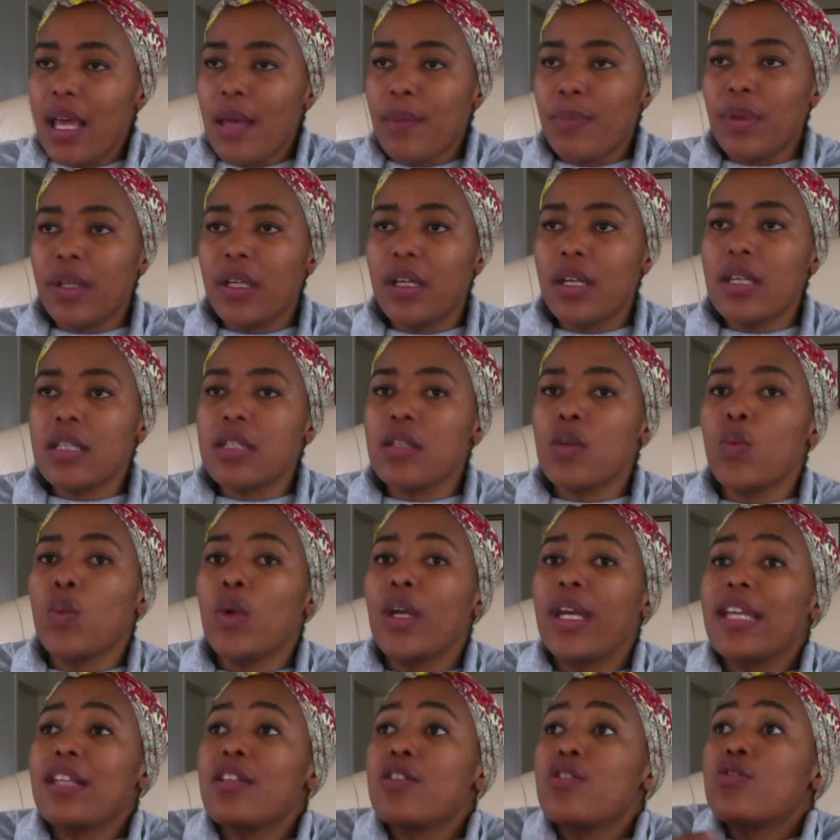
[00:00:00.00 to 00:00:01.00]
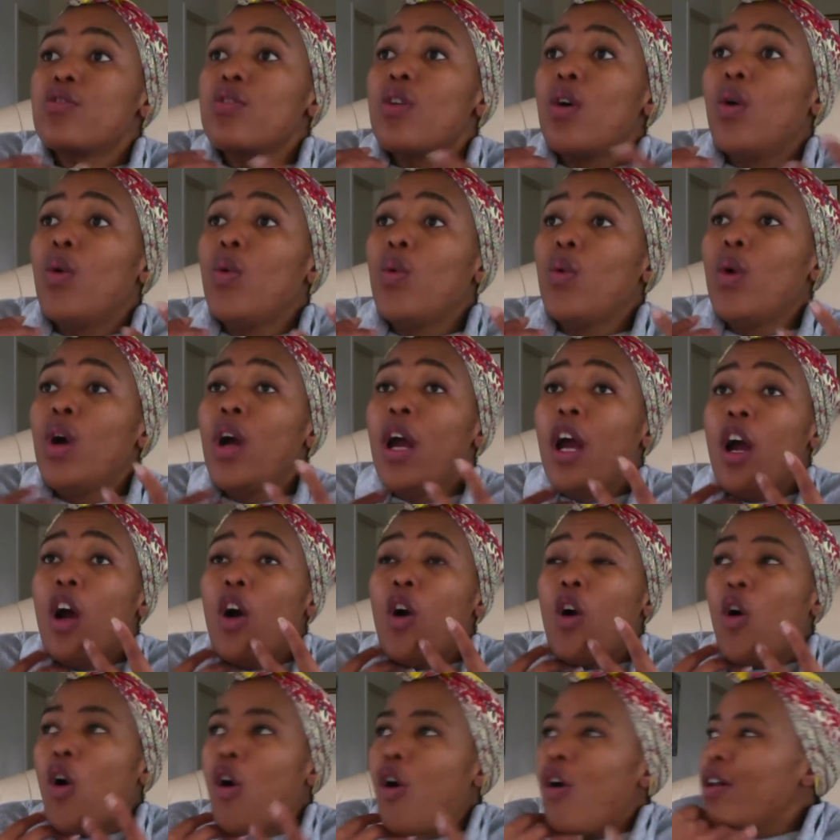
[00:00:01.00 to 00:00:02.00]
Because we get so
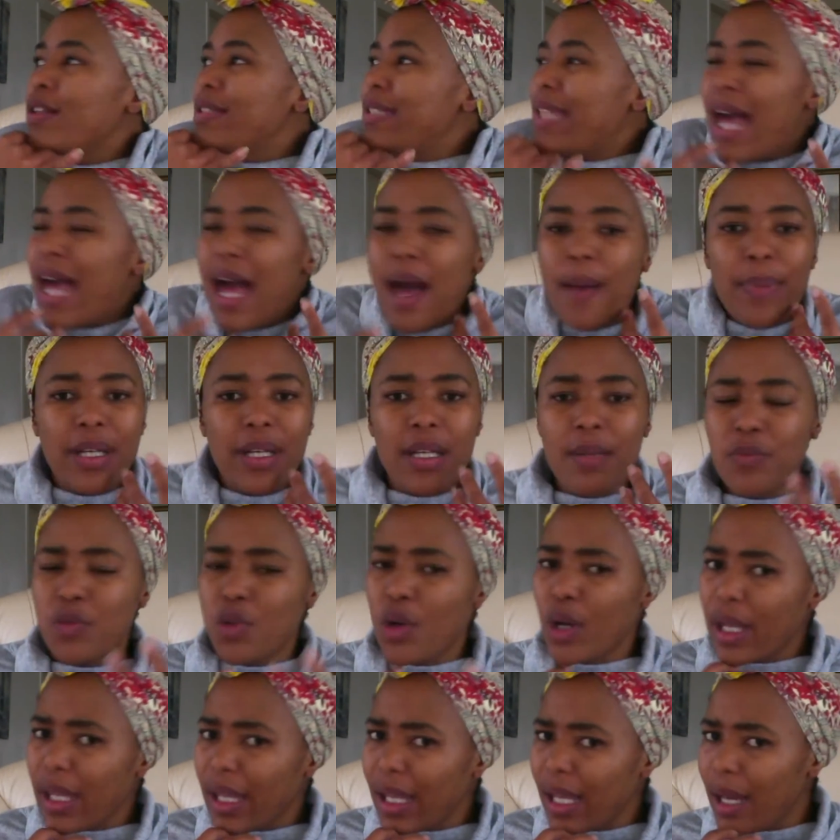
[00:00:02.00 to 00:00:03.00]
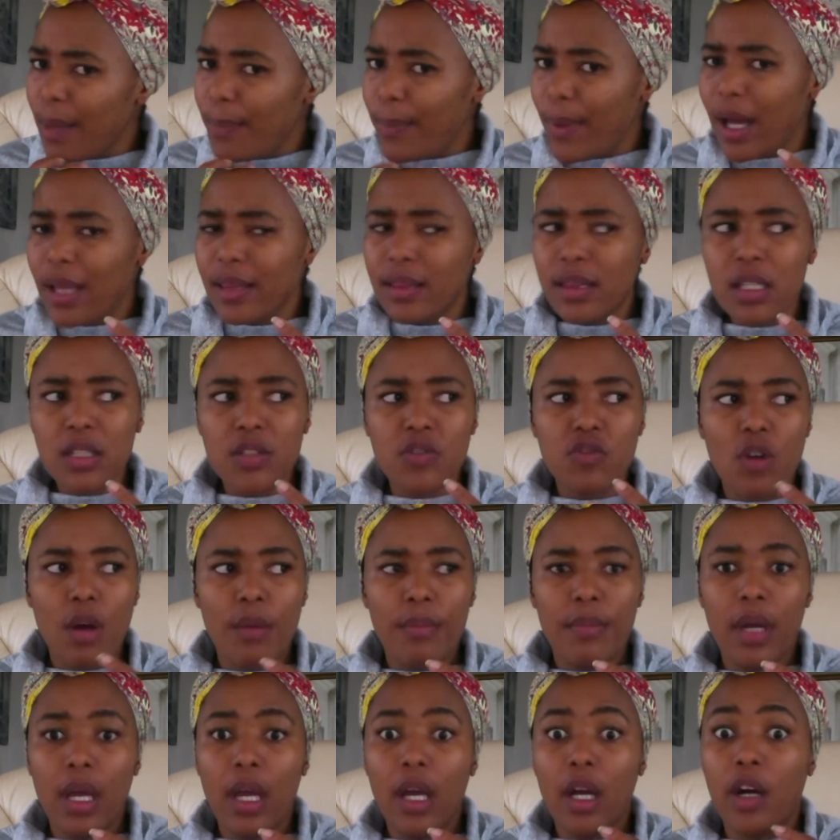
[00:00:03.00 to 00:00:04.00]
caught up, and I'm talking about this
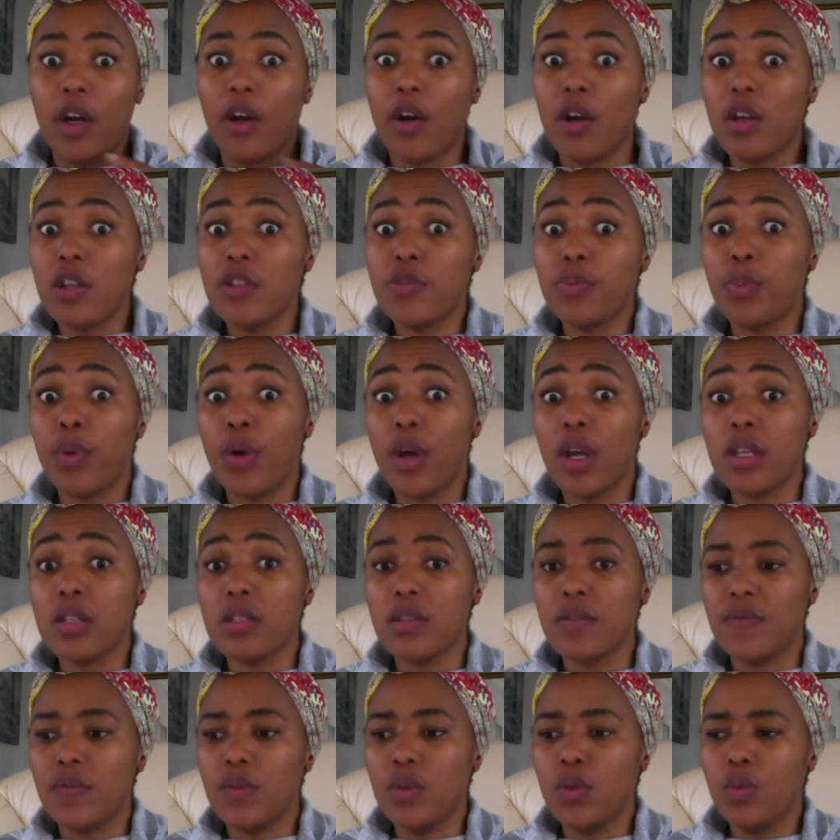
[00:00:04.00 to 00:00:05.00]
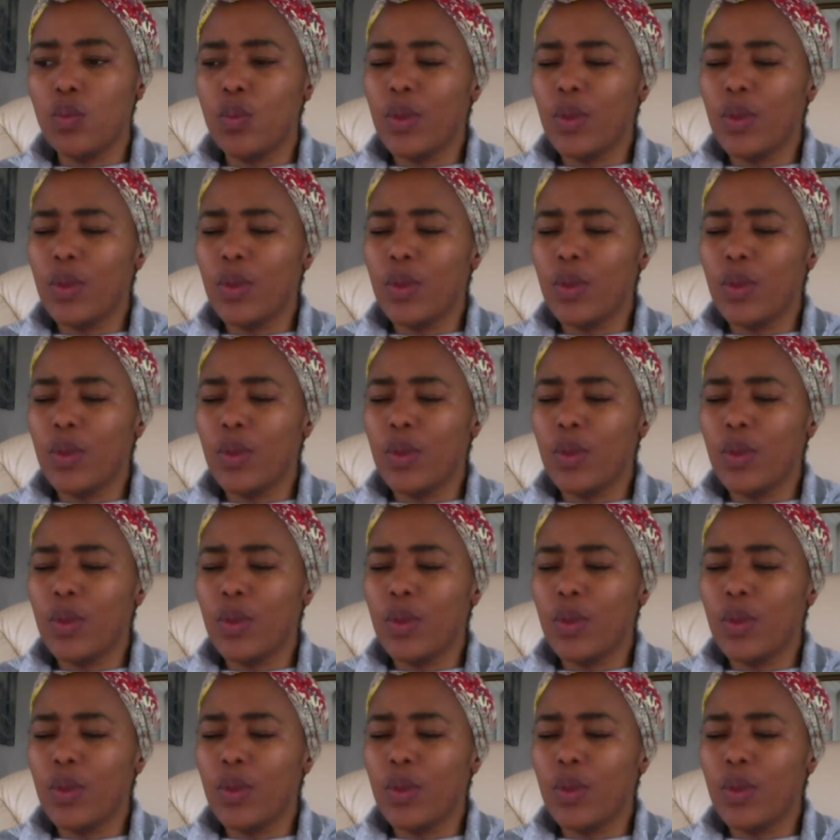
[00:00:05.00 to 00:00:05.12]
from a girl's point of view,